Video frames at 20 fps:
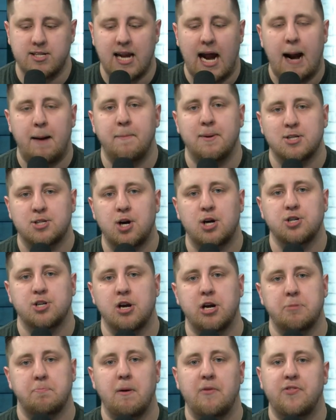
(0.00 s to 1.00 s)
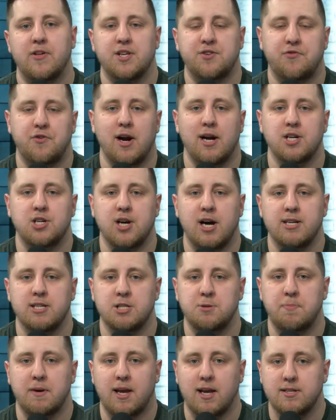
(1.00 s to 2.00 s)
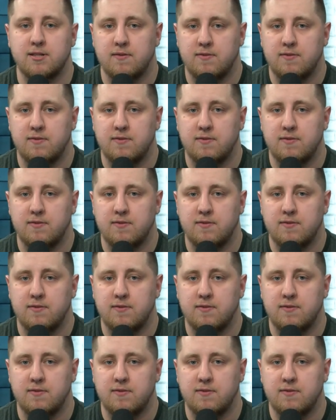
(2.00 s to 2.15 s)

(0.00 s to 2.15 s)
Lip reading: time to start talking about these franchises because